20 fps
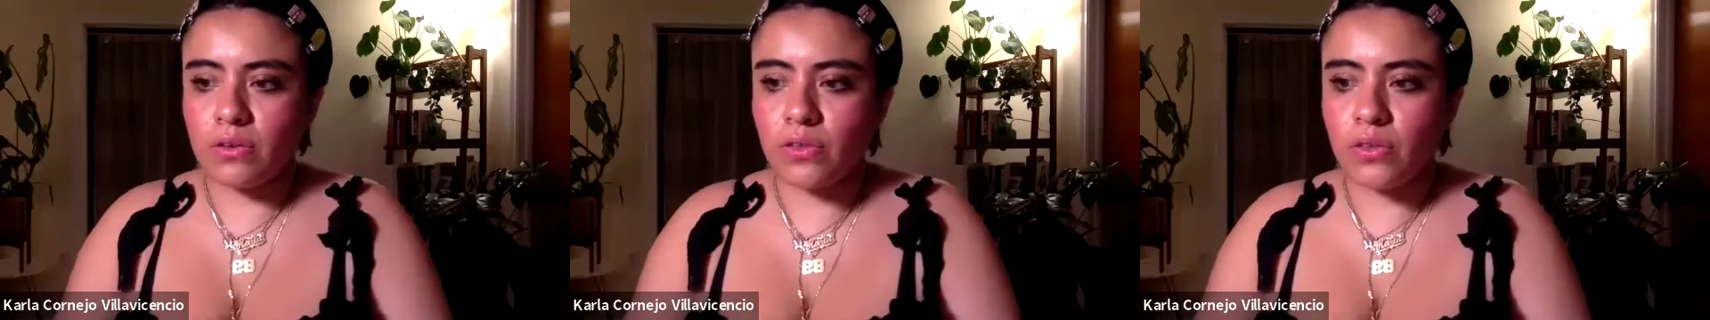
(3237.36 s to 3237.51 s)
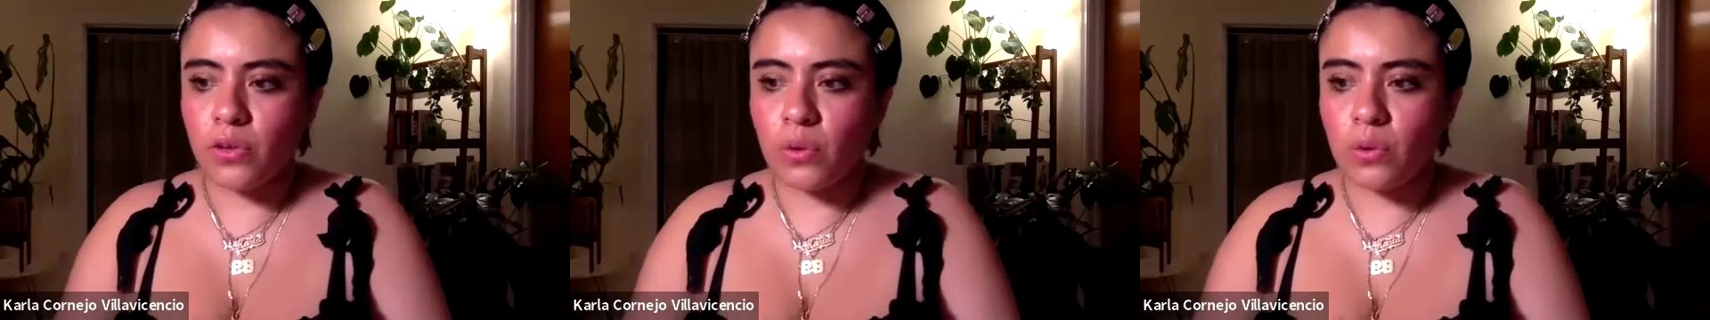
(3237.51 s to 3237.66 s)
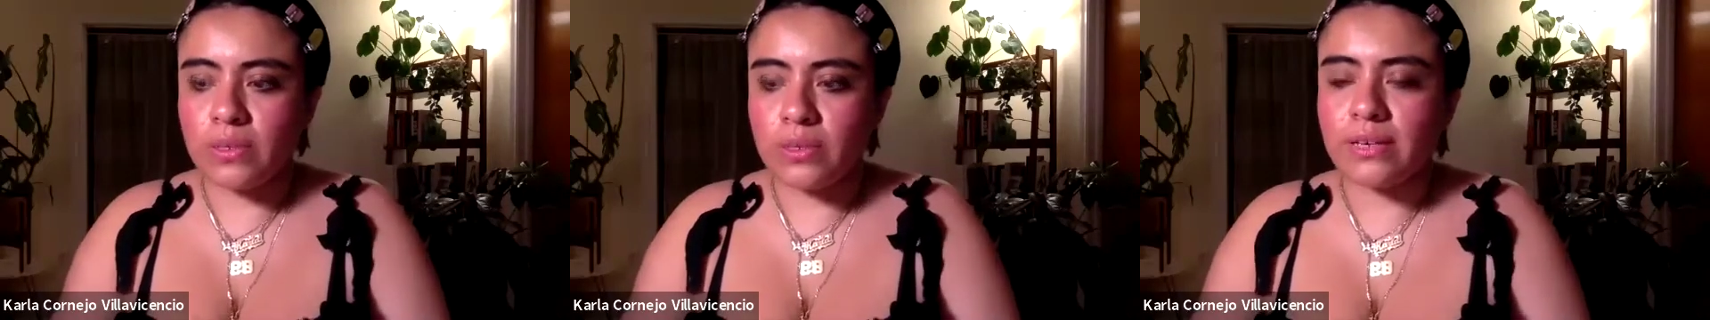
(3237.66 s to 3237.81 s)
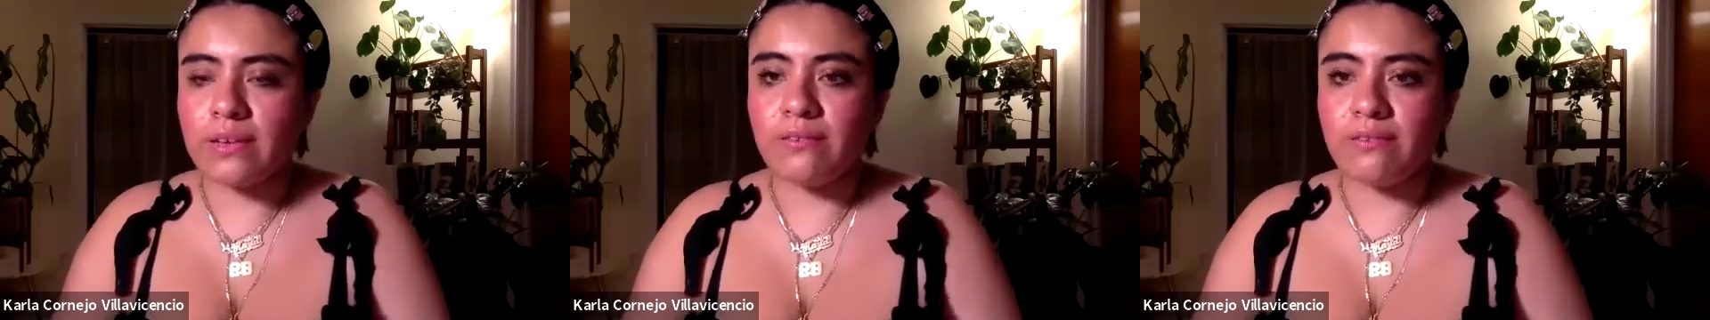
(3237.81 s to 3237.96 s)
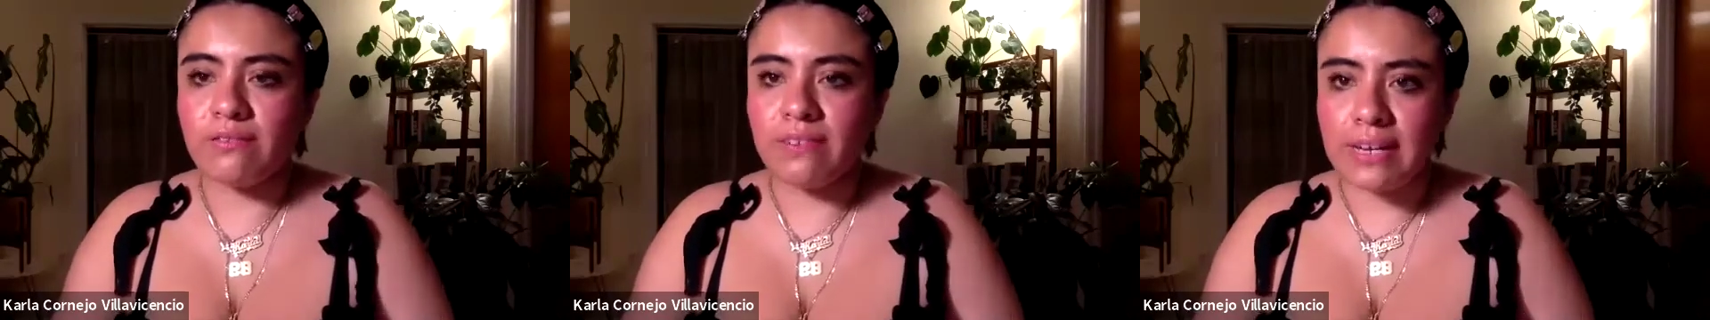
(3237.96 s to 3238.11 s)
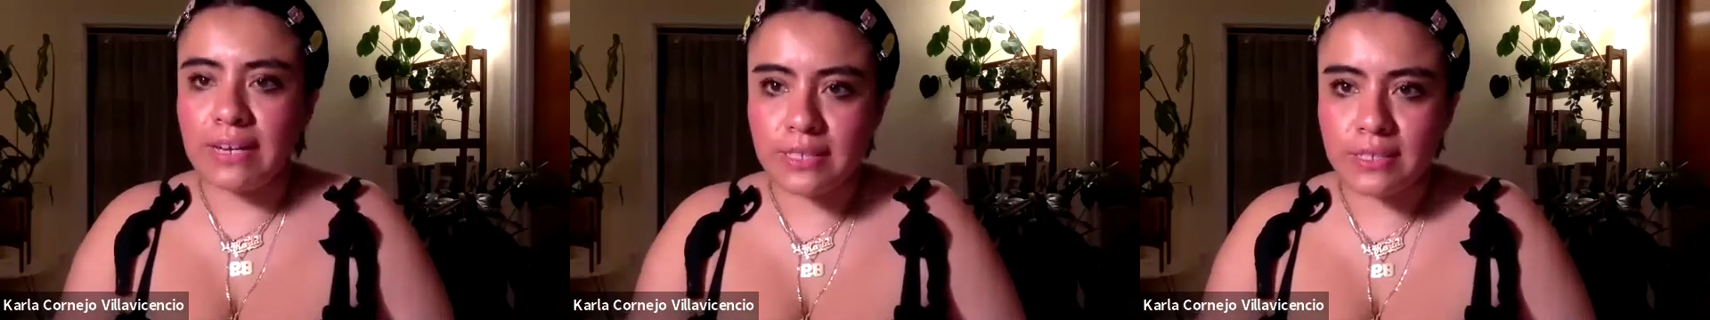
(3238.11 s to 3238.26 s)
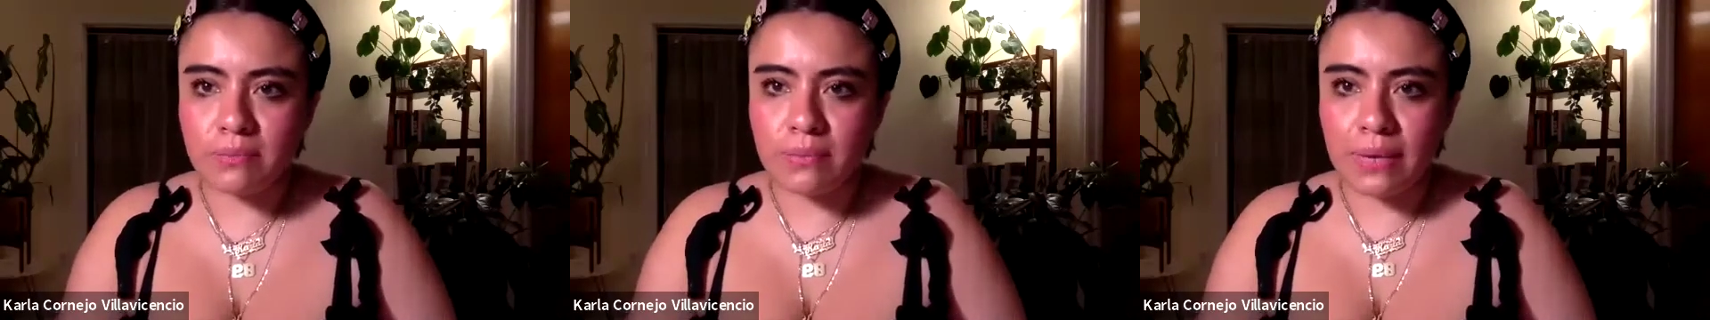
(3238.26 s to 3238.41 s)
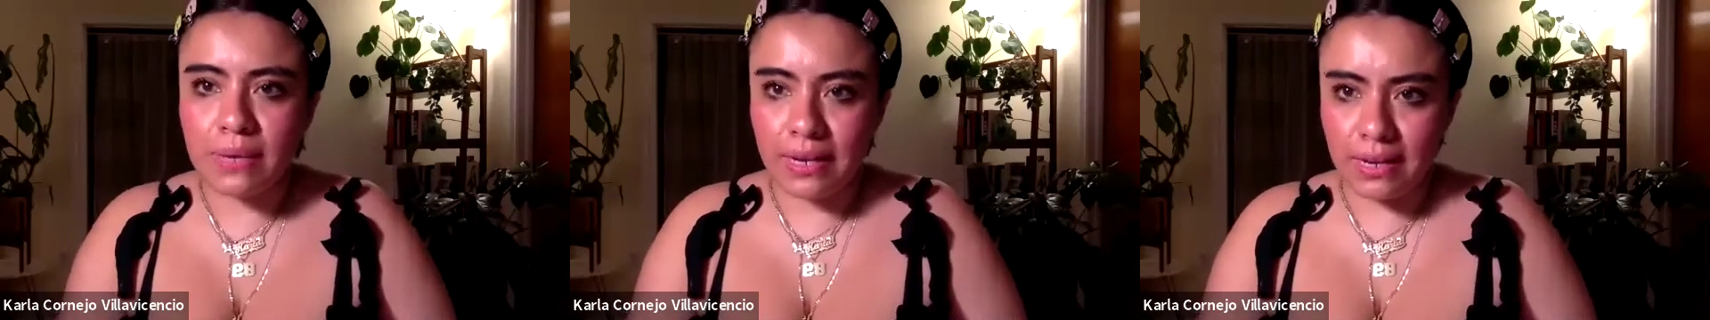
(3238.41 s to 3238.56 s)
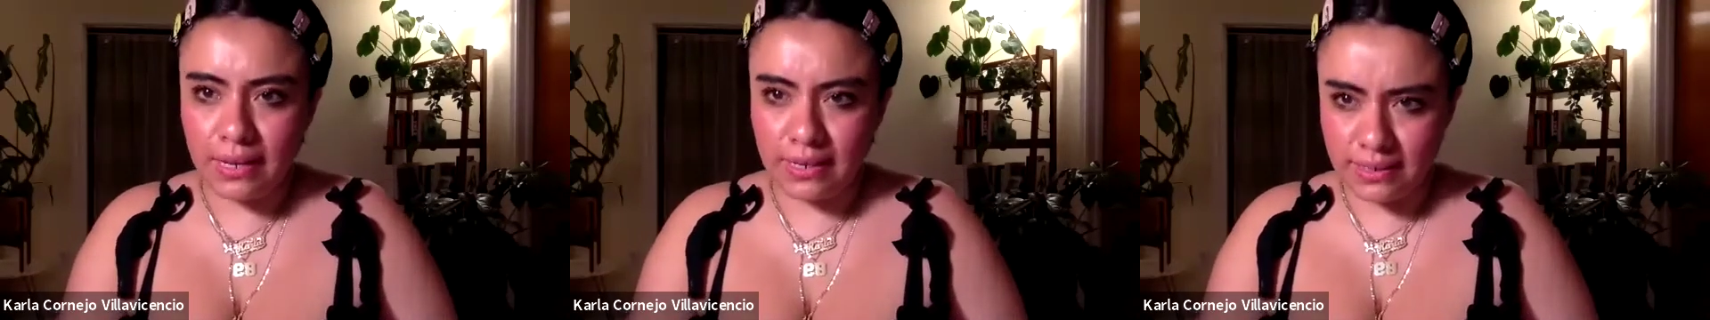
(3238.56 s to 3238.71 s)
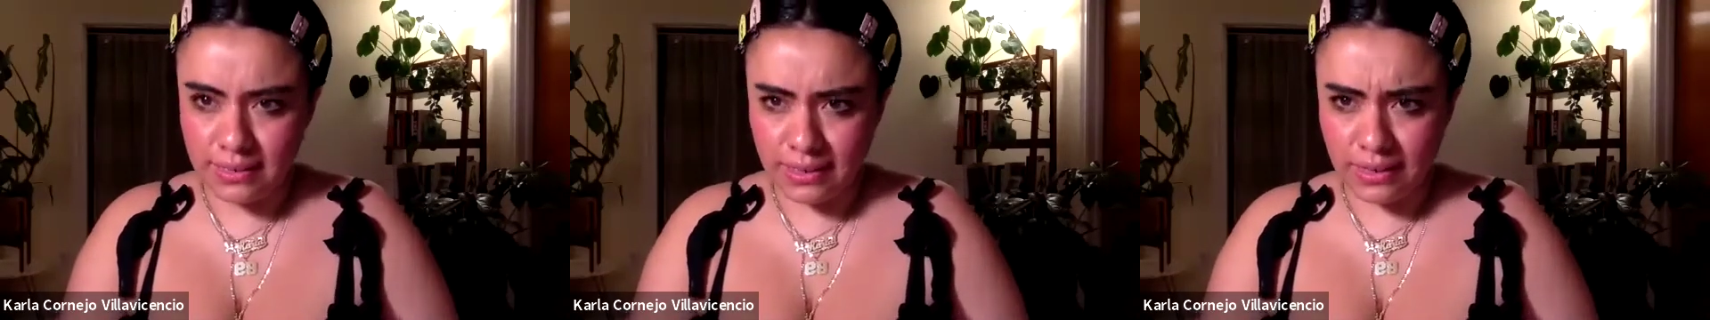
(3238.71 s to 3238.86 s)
only investment is